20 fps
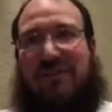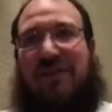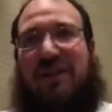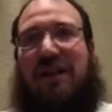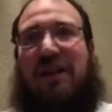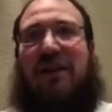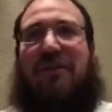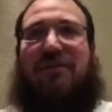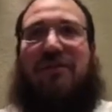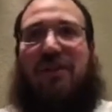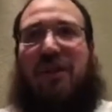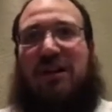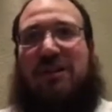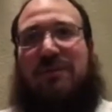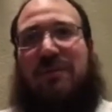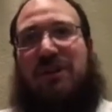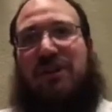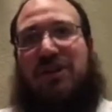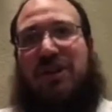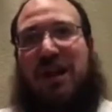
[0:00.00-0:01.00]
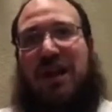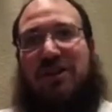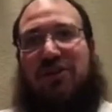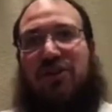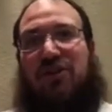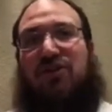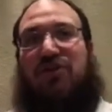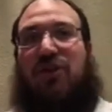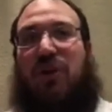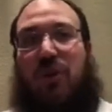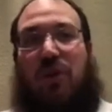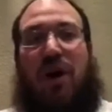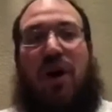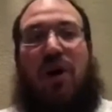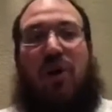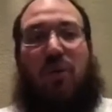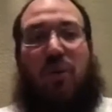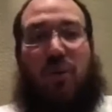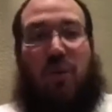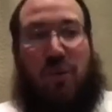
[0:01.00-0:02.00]
of thought, speech, and action. So
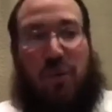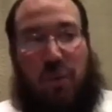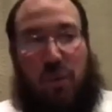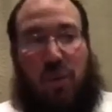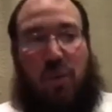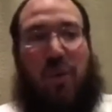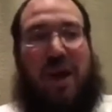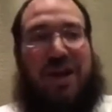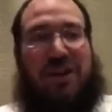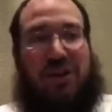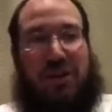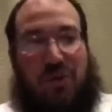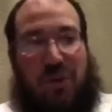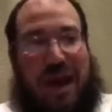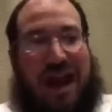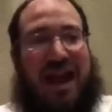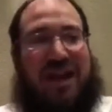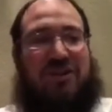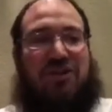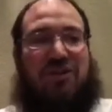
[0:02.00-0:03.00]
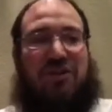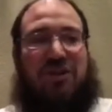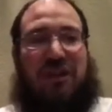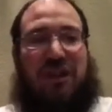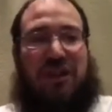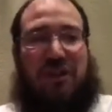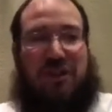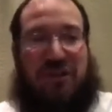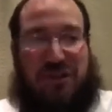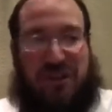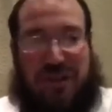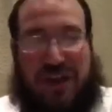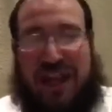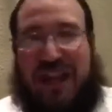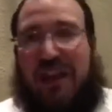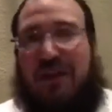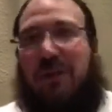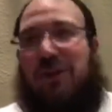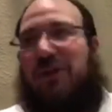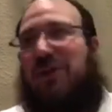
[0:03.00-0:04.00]
when you actually
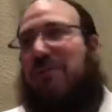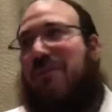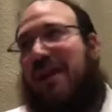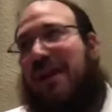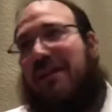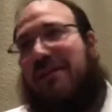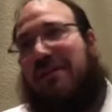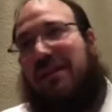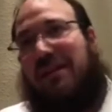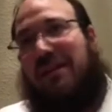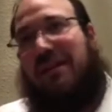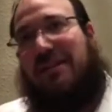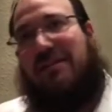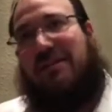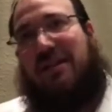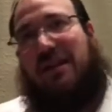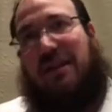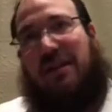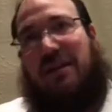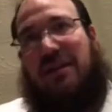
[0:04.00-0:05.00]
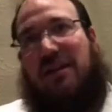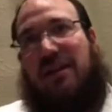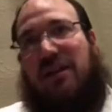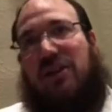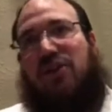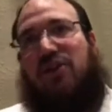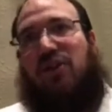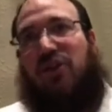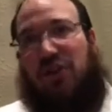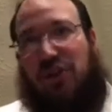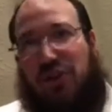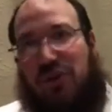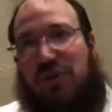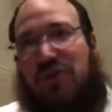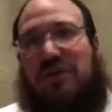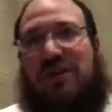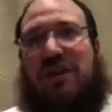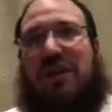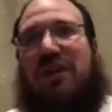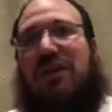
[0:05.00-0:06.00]
think, when you meditate, let's say, you're
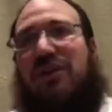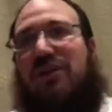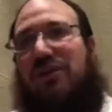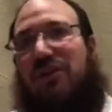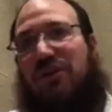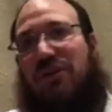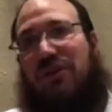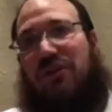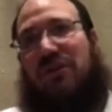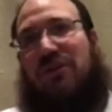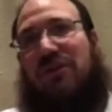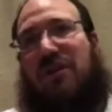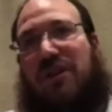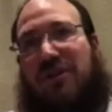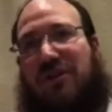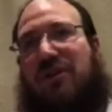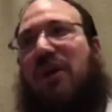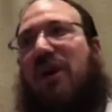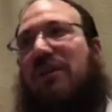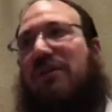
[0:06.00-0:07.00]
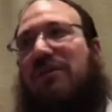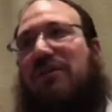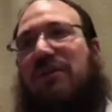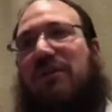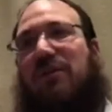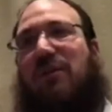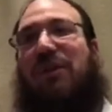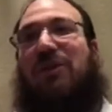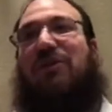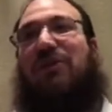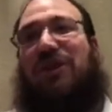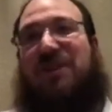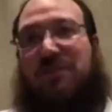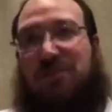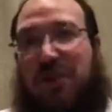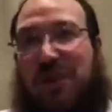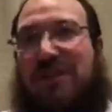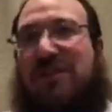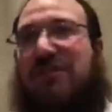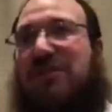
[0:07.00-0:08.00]
using your thought. When you're
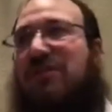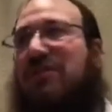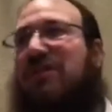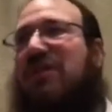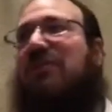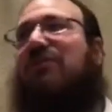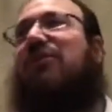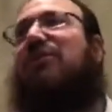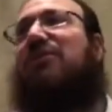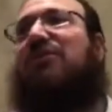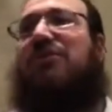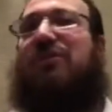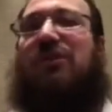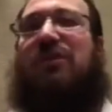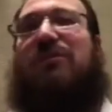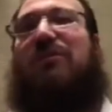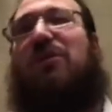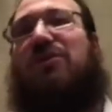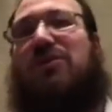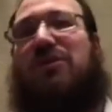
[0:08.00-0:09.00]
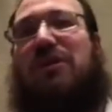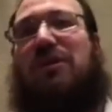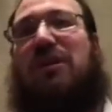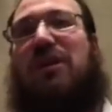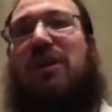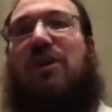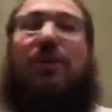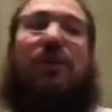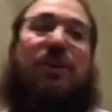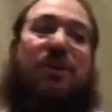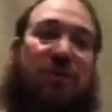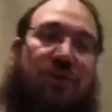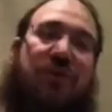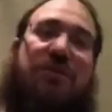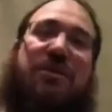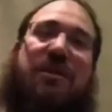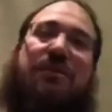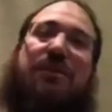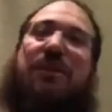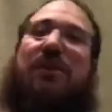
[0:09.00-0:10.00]
expressing yourself, you're using your emotion. When you do
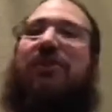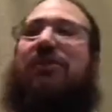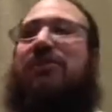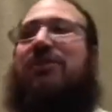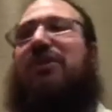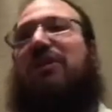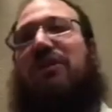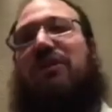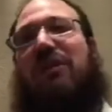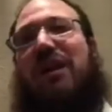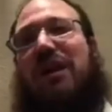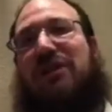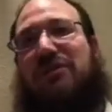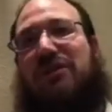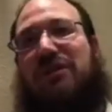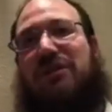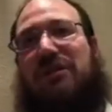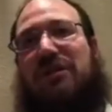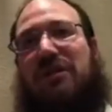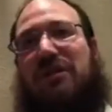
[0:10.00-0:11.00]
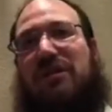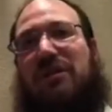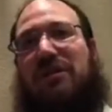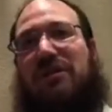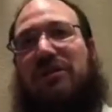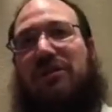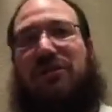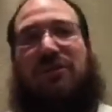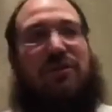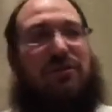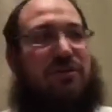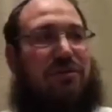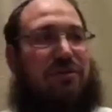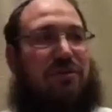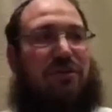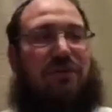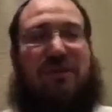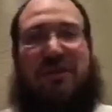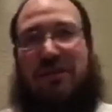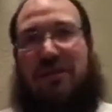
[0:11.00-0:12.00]
something, you're using your action, your
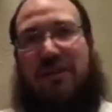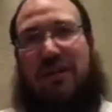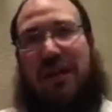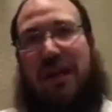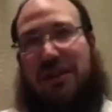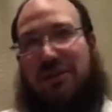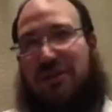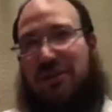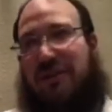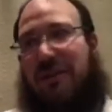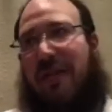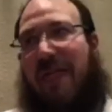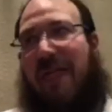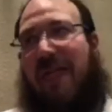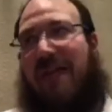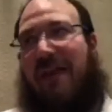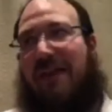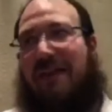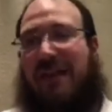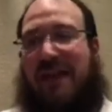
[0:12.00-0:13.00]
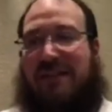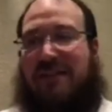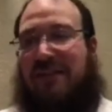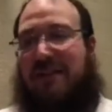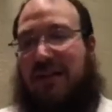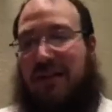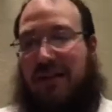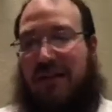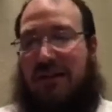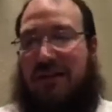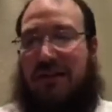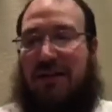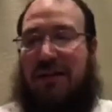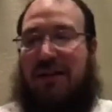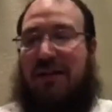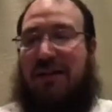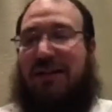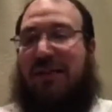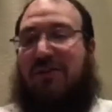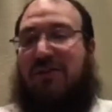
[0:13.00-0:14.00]
physical action. And those
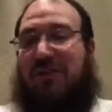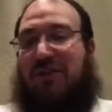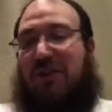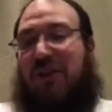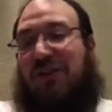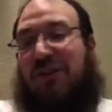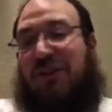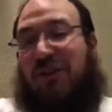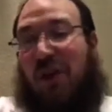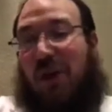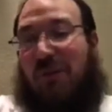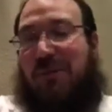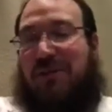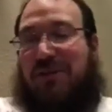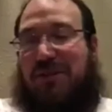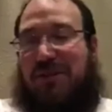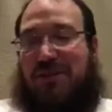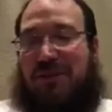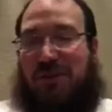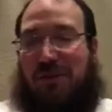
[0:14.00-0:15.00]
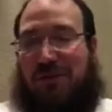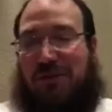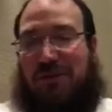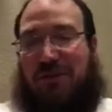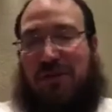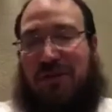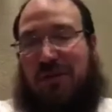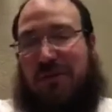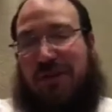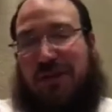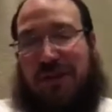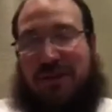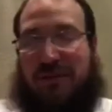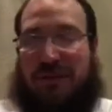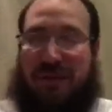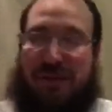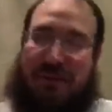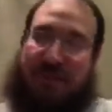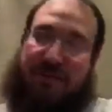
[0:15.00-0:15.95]
are called the garments of the soul, which we'll talk about next week.